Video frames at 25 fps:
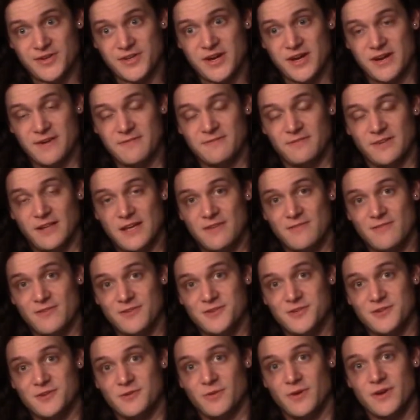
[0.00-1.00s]
kind of flavor
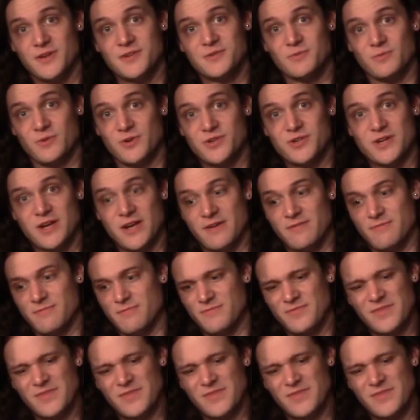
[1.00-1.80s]
to it, which I